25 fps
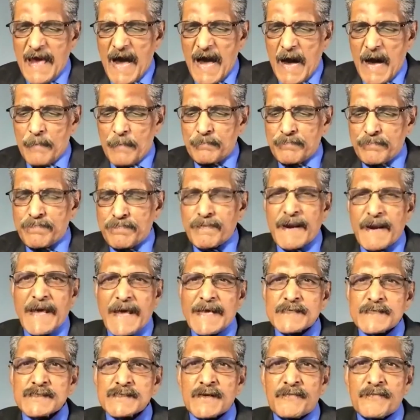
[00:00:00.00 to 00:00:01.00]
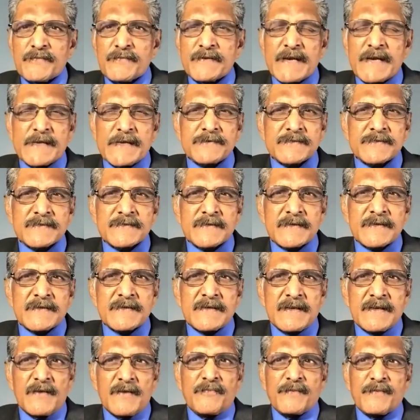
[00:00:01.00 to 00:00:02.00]
a place of great
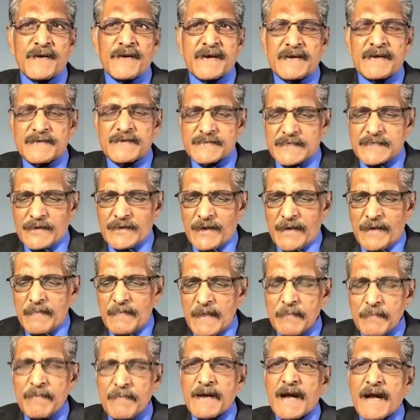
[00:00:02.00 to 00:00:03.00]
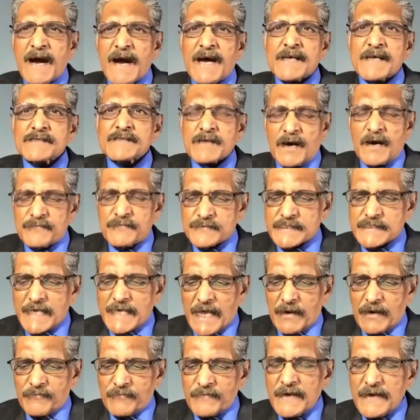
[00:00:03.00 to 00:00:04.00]
significance, because of
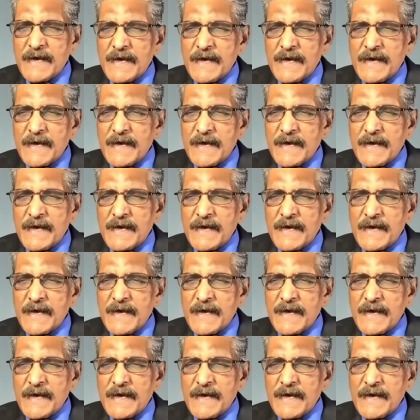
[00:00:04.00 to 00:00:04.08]
self.